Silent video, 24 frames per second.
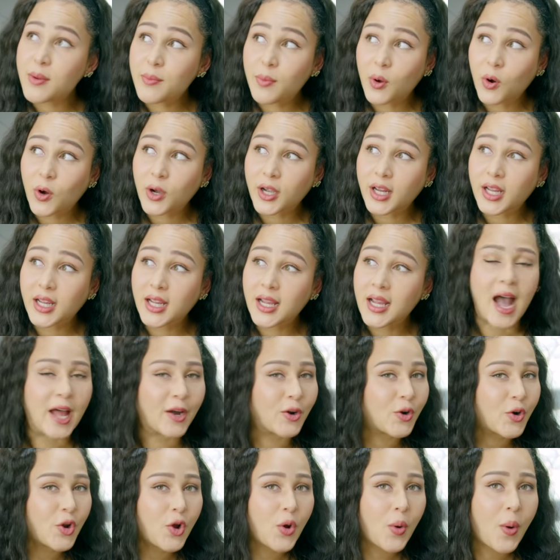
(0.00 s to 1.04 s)
morning, I
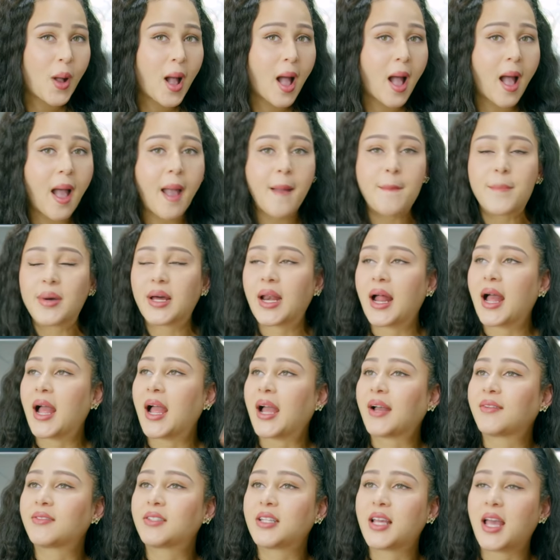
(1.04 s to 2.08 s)
don't know why, but I
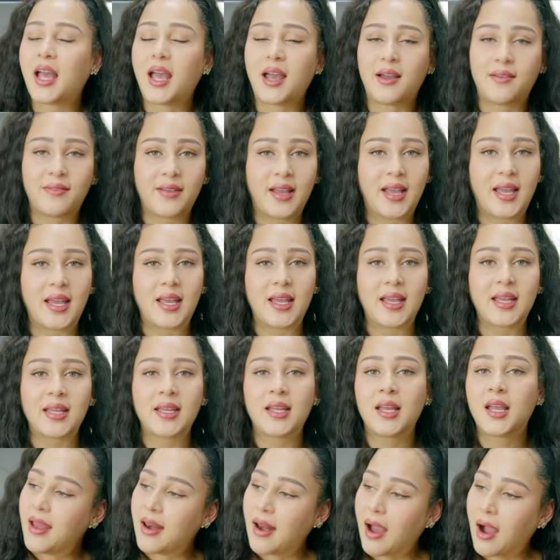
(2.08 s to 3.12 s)
have to have
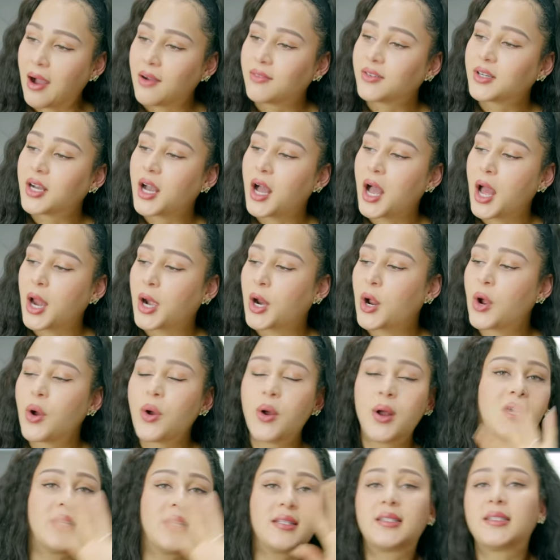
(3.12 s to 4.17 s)
egg and
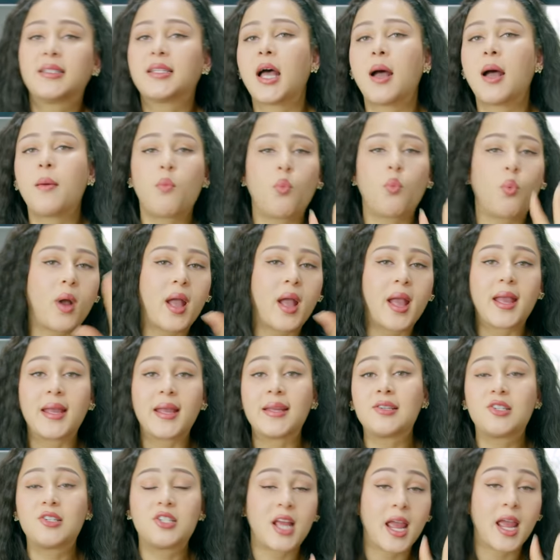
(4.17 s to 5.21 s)
avocado in some
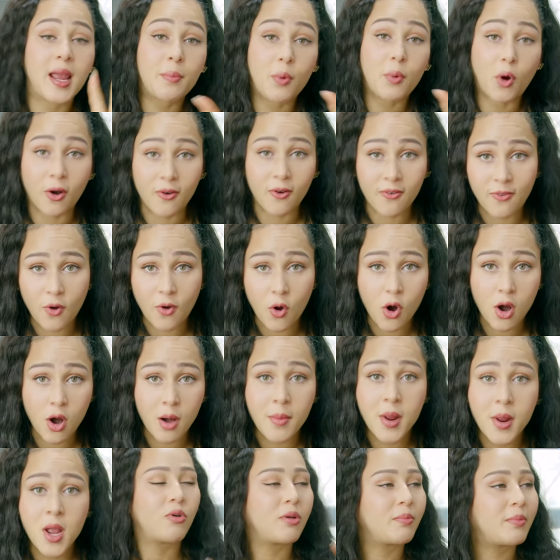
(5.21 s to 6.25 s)
way, shape, or
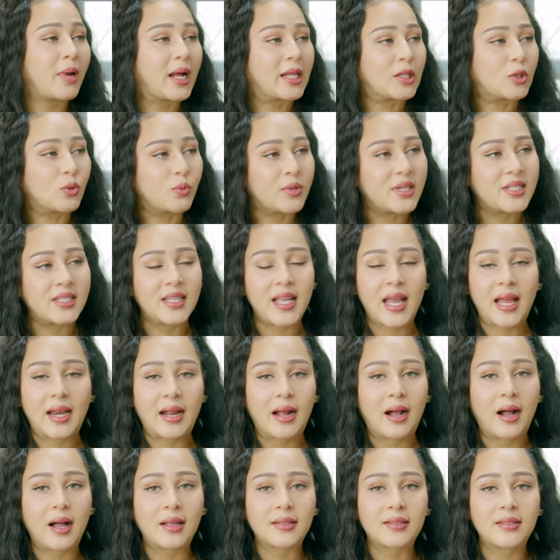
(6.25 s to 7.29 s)
form with my
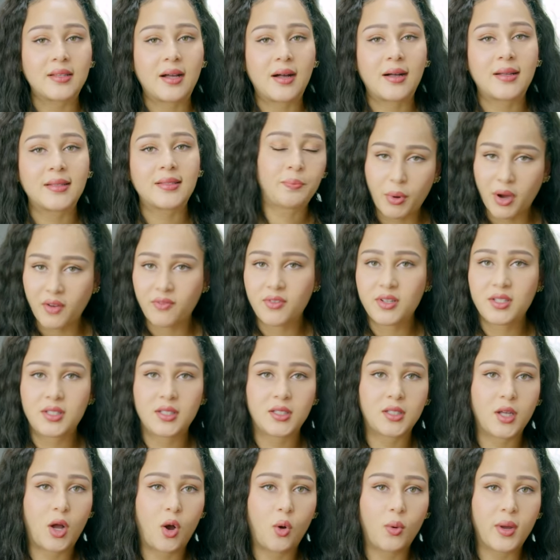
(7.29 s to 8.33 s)
Louisiana hot sauce. Breakfast
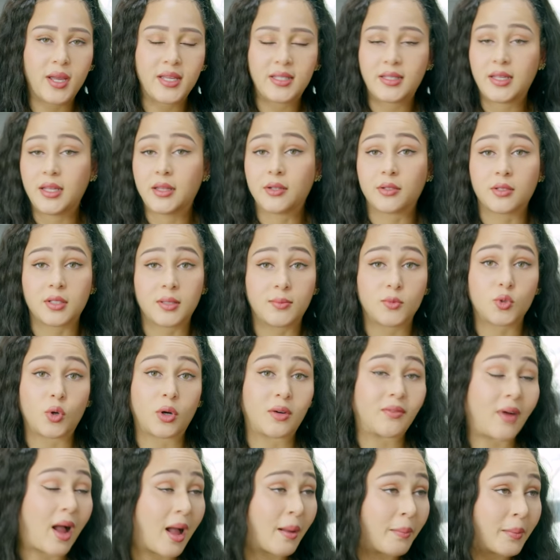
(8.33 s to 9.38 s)
is always either some sort
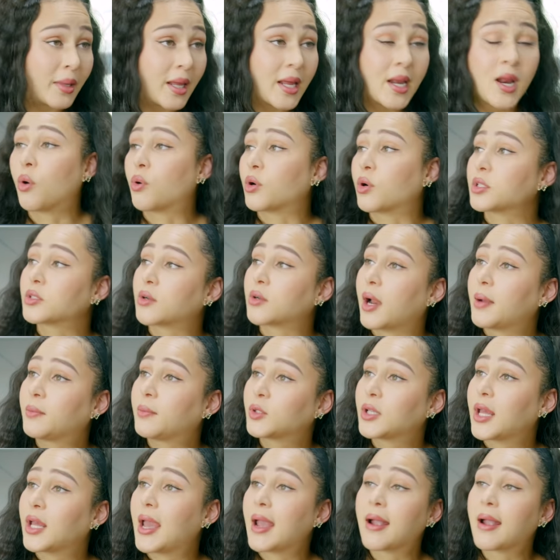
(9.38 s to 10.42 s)
of omelet or
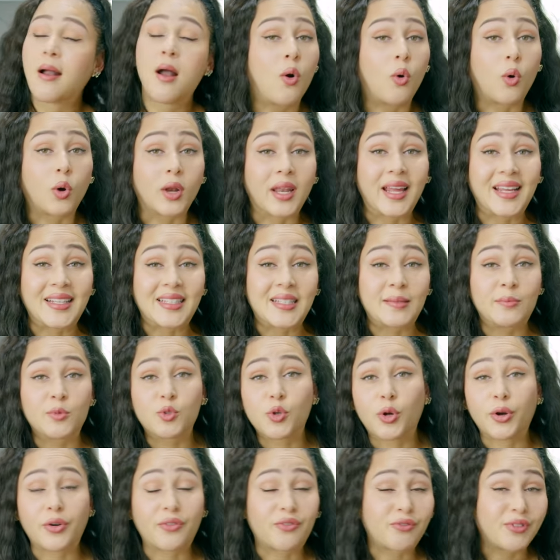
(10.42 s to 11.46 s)
scrambled egg or like some
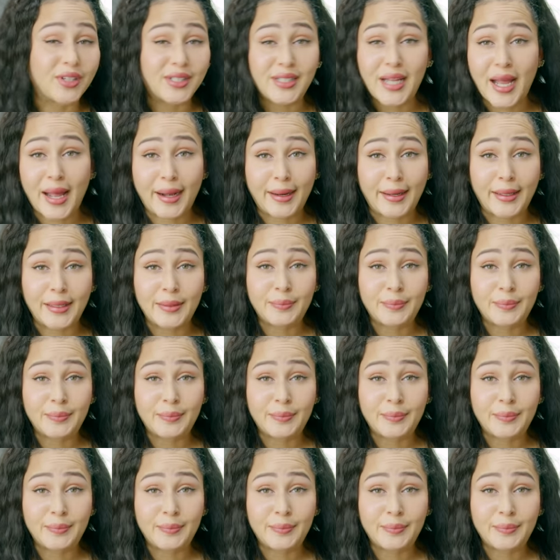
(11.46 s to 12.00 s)
sort of frittata.